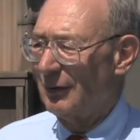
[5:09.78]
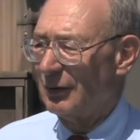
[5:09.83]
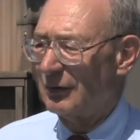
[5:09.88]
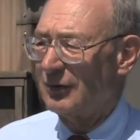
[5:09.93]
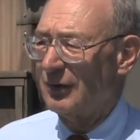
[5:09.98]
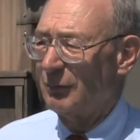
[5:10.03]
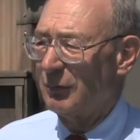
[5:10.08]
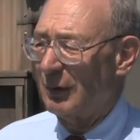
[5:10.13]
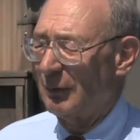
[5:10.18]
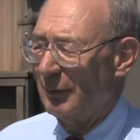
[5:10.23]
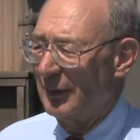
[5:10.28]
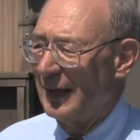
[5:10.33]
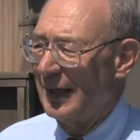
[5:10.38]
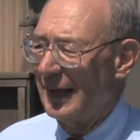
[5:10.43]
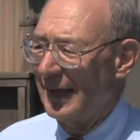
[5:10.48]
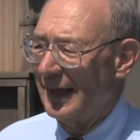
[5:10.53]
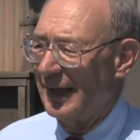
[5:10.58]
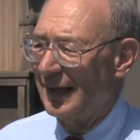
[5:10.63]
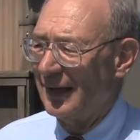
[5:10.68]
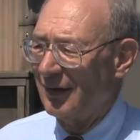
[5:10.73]
looked at what we
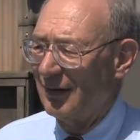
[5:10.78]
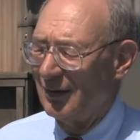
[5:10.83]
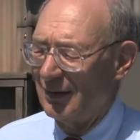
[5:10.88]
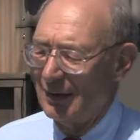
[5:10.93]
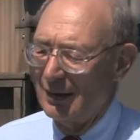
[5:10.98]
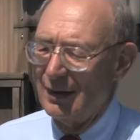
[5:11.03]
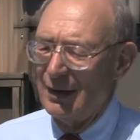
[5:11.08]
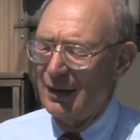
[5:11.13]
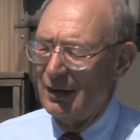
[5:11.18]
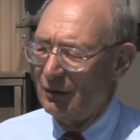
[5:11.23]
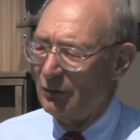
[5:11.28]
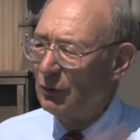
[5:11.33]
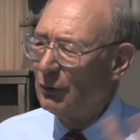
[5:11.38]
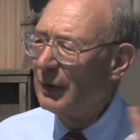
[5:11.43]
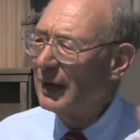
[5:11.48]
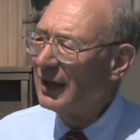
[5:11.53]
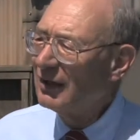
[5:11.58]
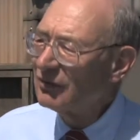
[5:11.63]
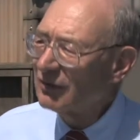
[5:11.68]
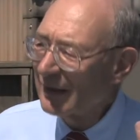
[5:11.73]
had. 2
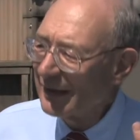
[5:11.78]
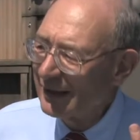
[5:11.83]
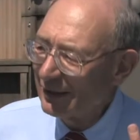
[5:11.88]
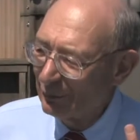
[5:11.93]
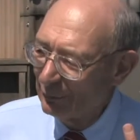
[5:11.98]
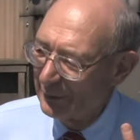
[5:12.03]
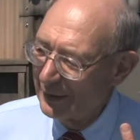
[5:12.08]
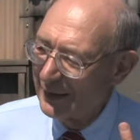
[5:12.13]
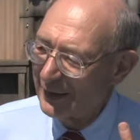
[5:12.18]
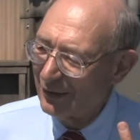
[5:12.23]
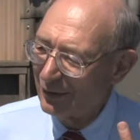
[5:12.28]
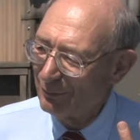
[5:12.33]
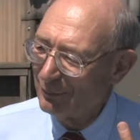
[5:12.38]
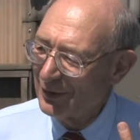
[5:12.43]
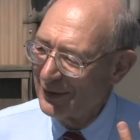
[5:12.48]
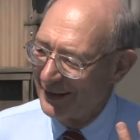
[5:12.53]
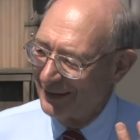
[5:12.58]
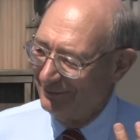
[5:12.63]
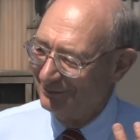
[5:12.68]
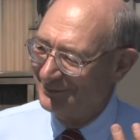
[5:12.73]
days later, we had our
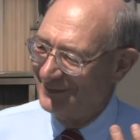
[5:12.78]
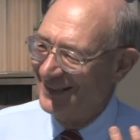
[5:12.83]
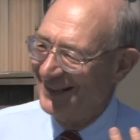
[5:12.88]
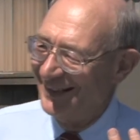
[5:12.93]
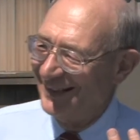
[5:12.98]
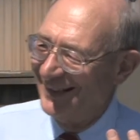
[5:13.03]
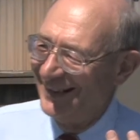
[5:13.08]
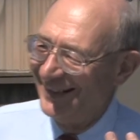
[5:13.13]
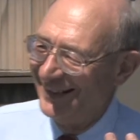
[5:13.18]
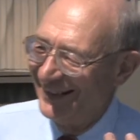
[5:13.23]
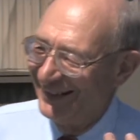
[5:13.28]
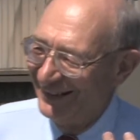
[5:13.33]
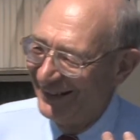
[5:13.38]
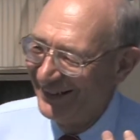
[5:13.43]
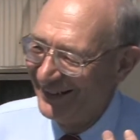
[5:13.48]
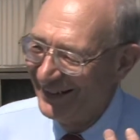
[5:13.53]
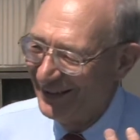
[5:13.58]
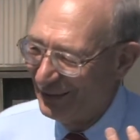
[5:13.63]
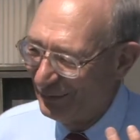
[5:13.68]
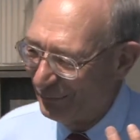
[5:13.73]
money
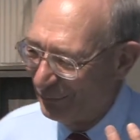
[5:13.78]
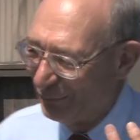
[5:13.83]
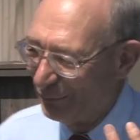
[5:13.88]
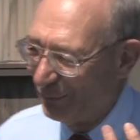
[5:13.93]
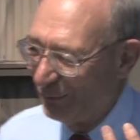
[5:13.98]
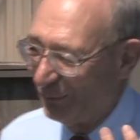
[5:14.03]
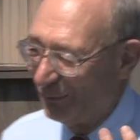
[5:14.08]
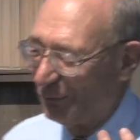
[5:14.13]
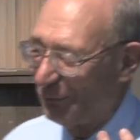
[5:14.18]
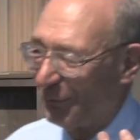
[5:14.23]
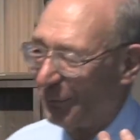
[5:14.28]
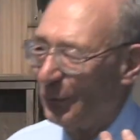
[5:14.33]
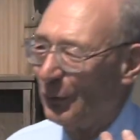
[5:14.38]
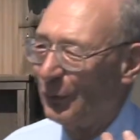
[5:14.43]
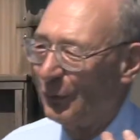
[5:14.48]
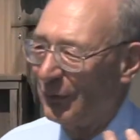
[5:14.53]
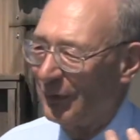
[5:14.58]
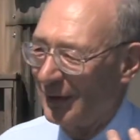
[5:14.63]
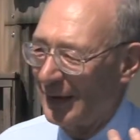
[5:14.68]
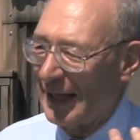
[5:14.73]

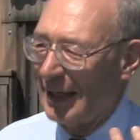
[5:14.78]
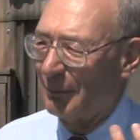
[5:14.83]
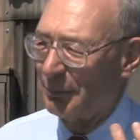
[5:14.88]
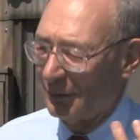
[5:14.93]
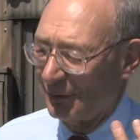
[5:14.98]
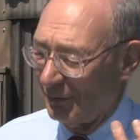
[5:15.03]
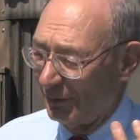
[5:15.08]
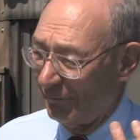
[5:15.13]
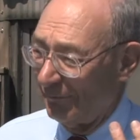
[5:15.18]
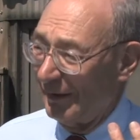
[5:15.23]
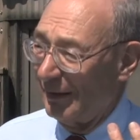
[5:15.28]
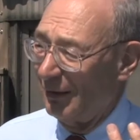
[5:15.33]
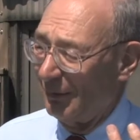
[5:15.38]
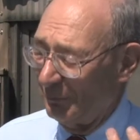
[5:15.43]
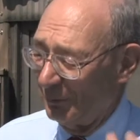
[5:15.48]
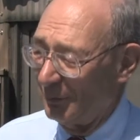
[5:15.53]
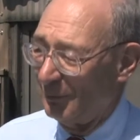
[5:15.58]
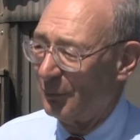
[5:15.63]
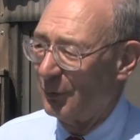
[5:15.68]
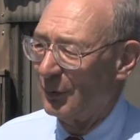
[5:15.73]
through the Capital
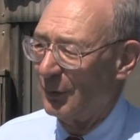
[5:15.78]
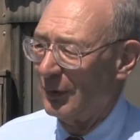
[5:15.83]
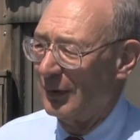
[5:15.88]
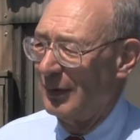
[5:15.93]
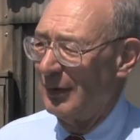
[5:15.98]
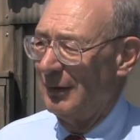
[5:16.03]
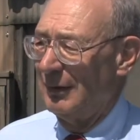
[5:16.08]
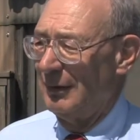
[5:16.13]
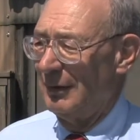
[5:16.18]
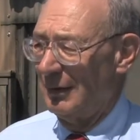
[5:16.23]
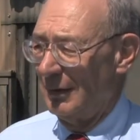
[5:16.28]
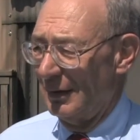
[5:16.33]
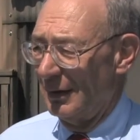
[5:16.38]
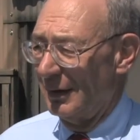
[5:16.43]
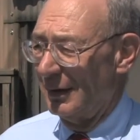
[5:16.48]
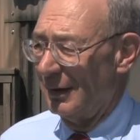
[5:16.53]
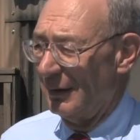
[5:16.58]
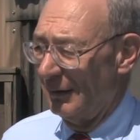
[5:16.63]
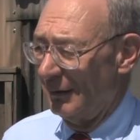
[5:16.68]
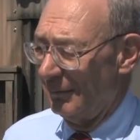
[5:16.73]
Development Board
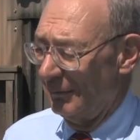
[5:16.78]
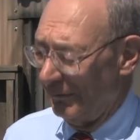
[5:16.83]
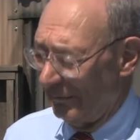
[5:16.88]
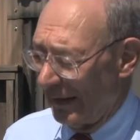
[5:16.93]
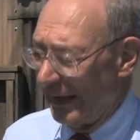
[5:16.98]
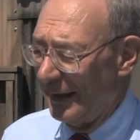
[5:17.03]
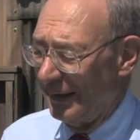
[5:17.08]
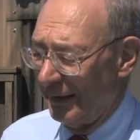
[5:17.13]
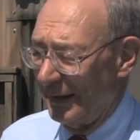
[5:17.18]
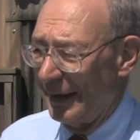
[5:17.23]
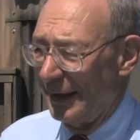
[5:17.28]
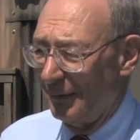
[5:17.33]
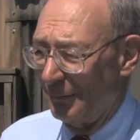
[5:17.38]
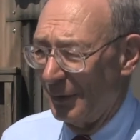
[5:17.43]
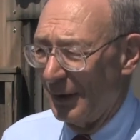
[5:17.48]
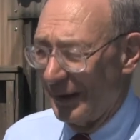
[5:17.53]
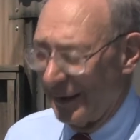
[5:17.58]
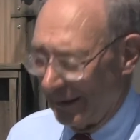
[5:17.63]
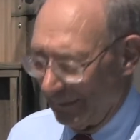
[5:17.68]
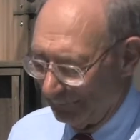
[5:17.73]
ADA
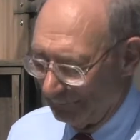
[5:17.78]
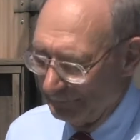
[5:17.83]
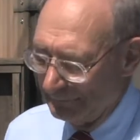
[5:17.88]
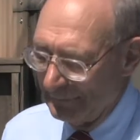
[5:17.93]
money.